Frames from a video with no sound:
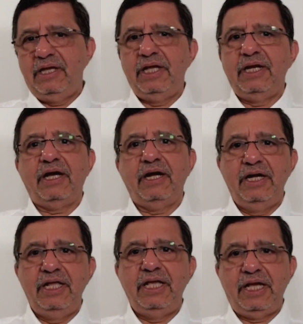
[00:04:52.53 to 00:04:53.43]
in our
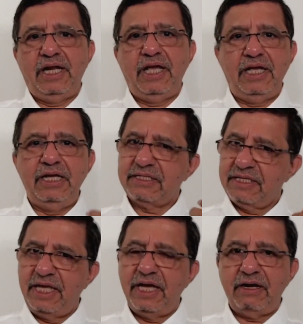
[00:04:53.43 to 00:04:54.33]
DNA. It's
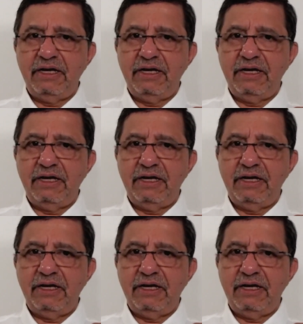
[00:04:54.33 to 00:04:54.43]
there.